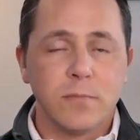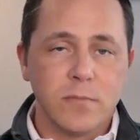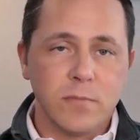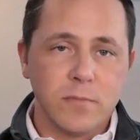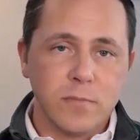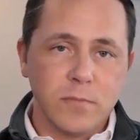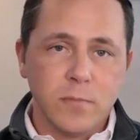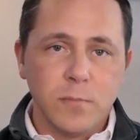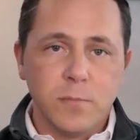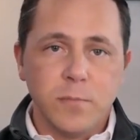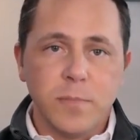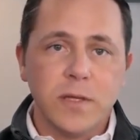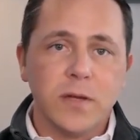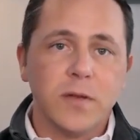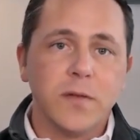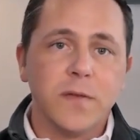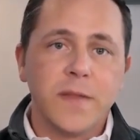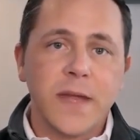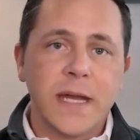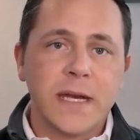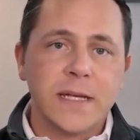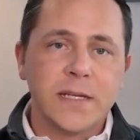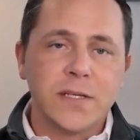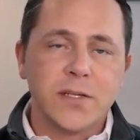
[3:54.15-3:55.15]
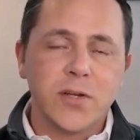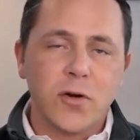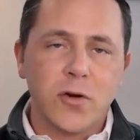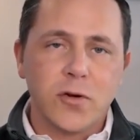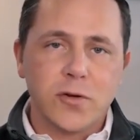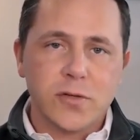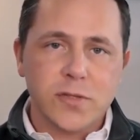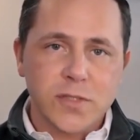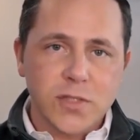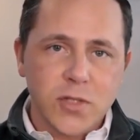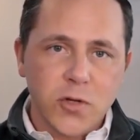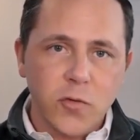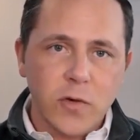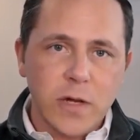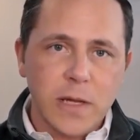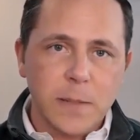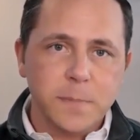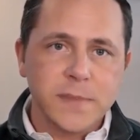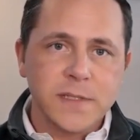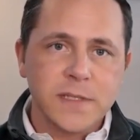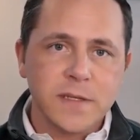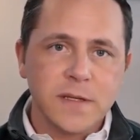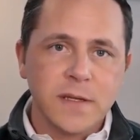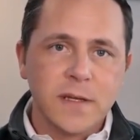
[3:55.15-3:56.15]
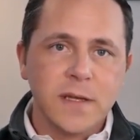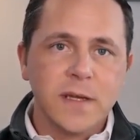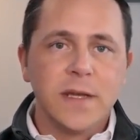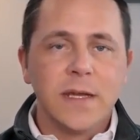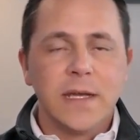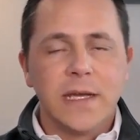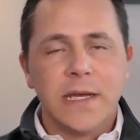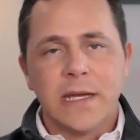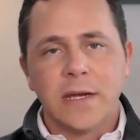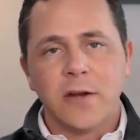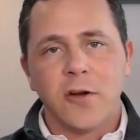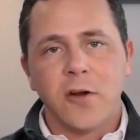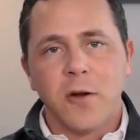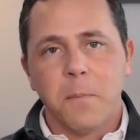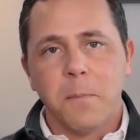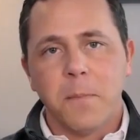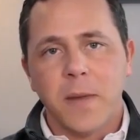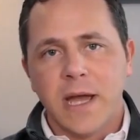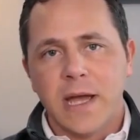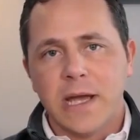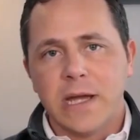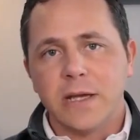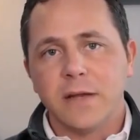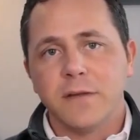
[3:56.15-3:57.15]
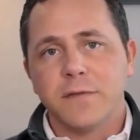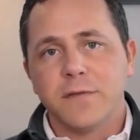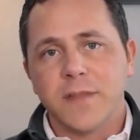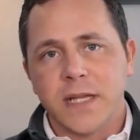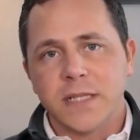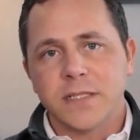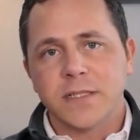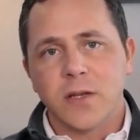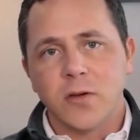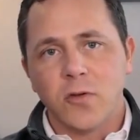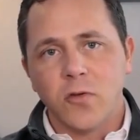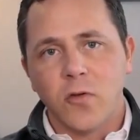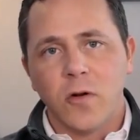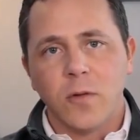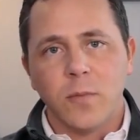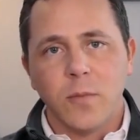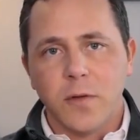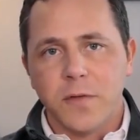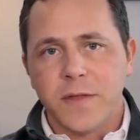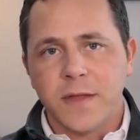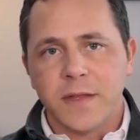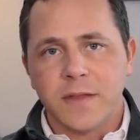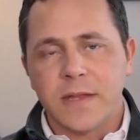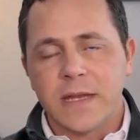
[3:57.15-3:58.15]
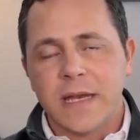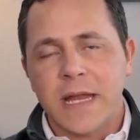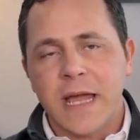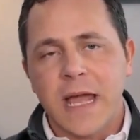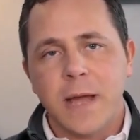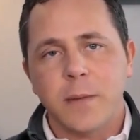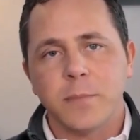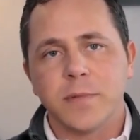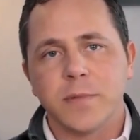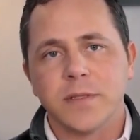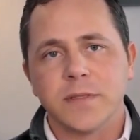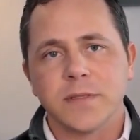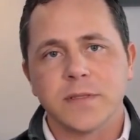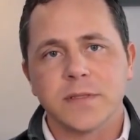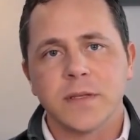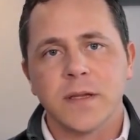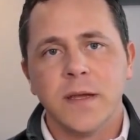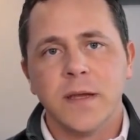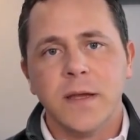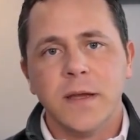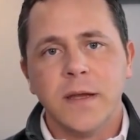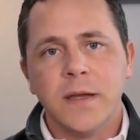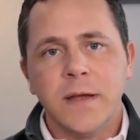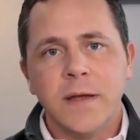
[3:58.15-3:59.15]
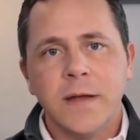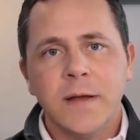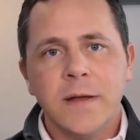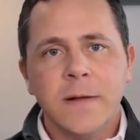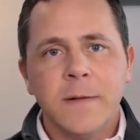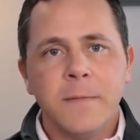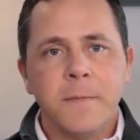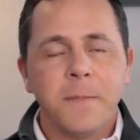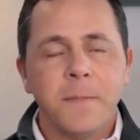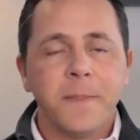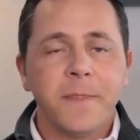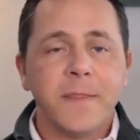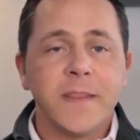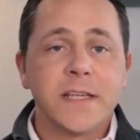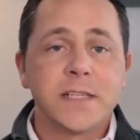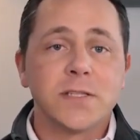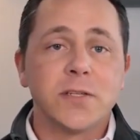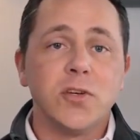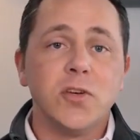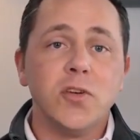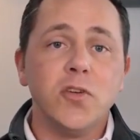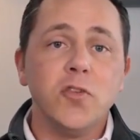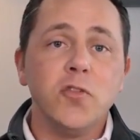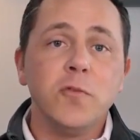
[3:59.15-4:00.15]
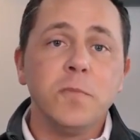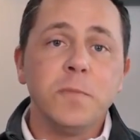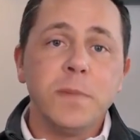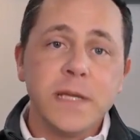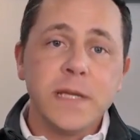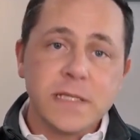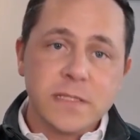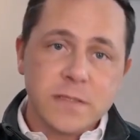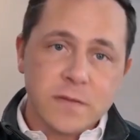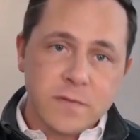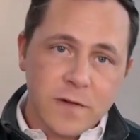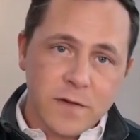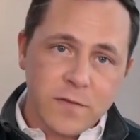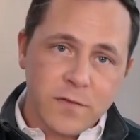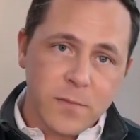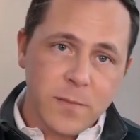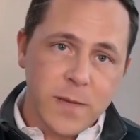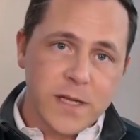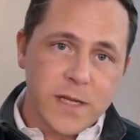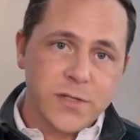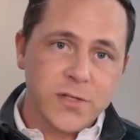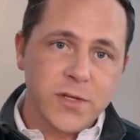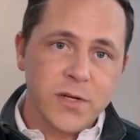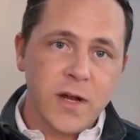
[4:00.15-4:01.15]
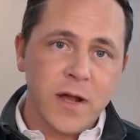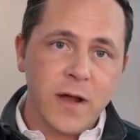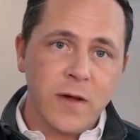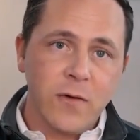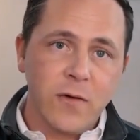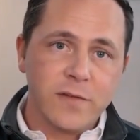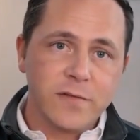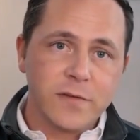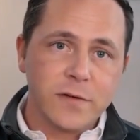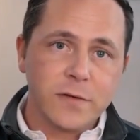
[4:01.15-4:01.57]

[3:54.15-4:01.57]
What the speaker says: build that into her script in her mind of that's a normal thing that happens. This new piece of information, however,